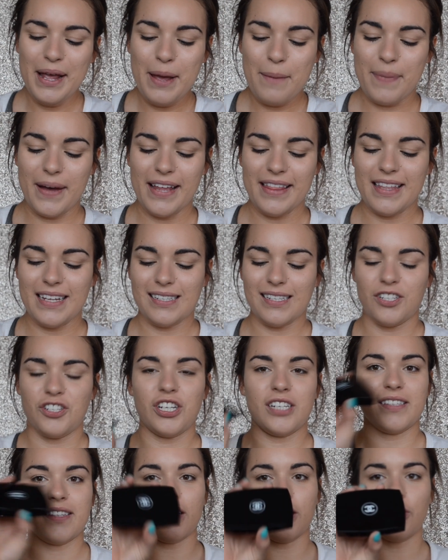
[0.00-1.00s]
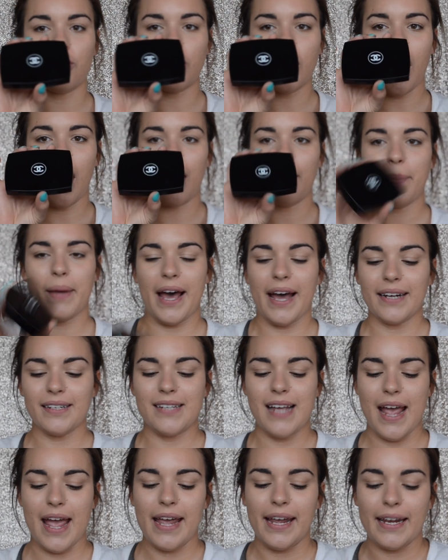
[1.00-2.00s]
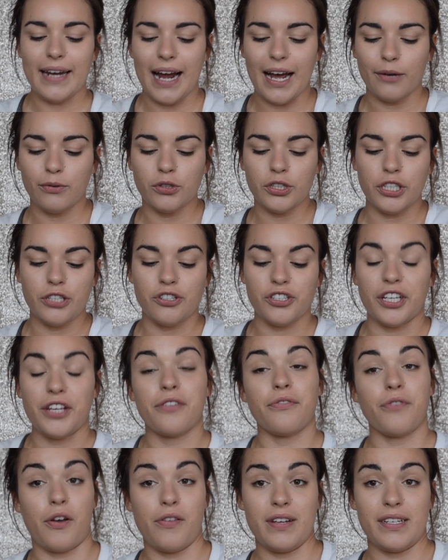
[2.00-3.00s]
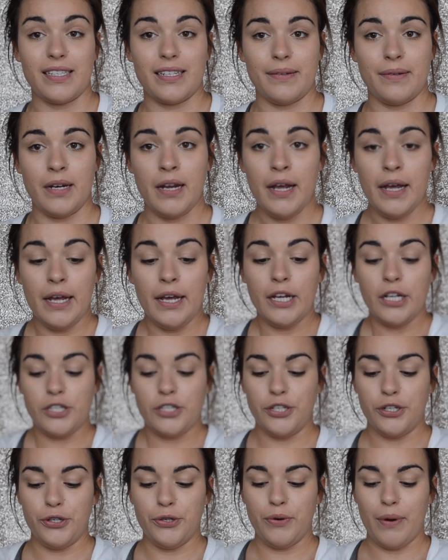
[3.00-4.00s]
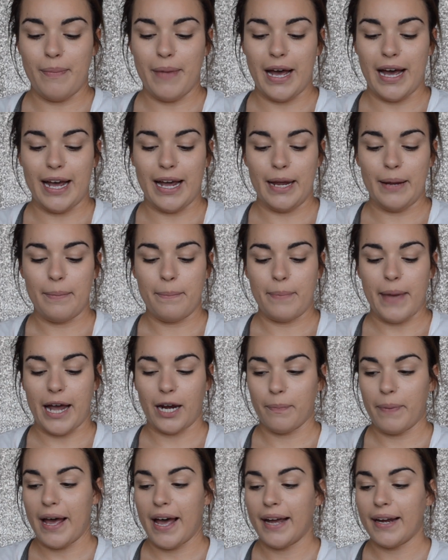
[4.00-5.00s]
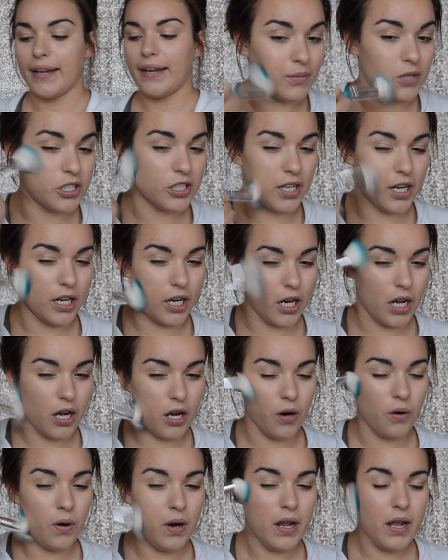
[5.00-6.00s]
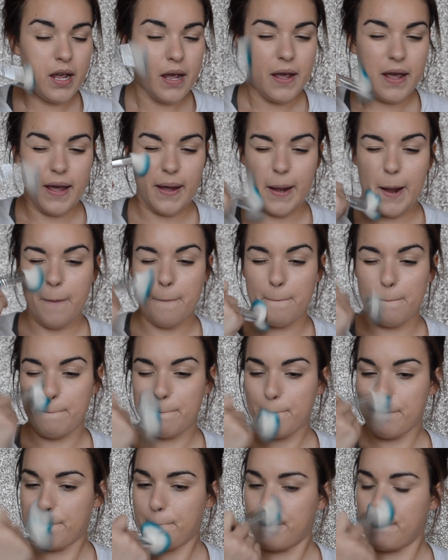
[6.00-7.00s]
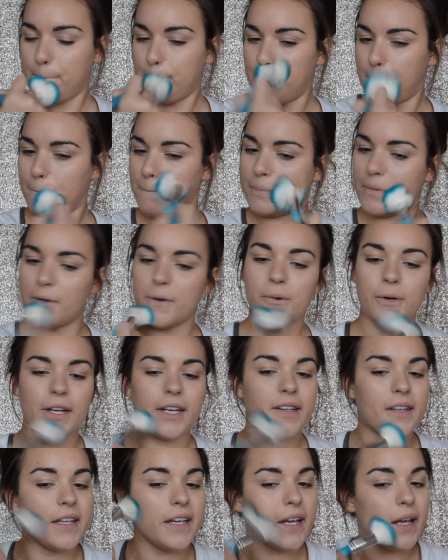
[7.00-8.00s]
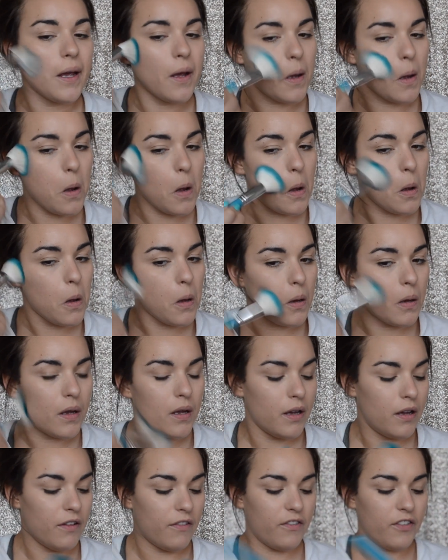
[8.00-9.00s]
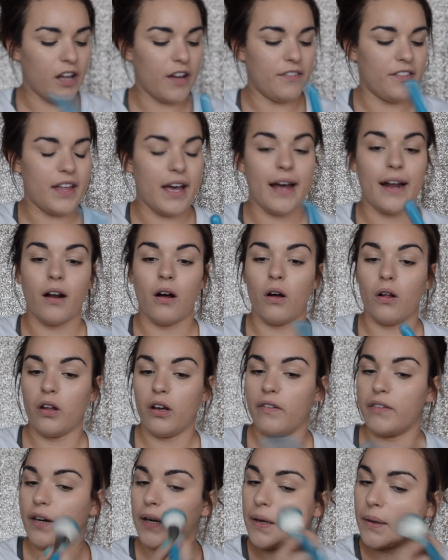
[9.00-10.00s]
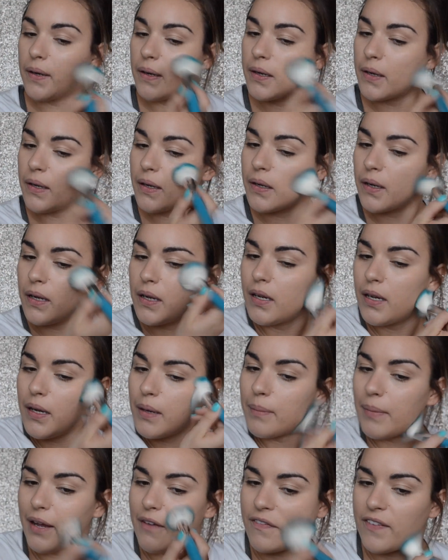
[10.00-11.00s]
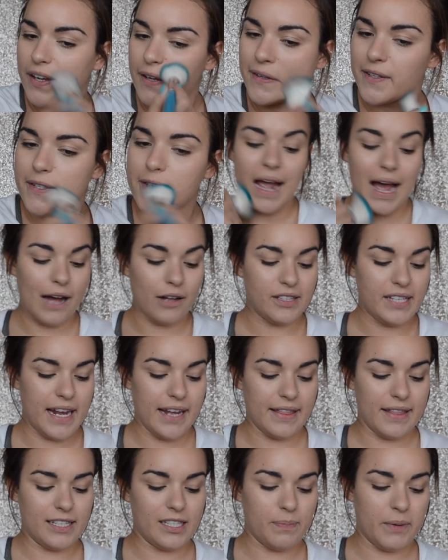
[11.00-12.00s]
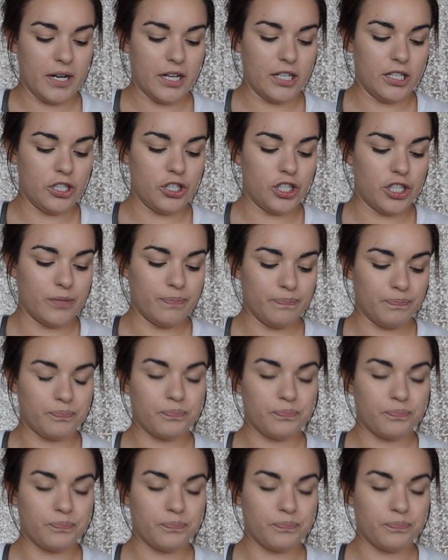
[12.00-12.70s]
But this is just a little compact, and I will usually throw this in to my backpack. I'm just gonna go and quickly fluff that all over my face. I'll take the sponge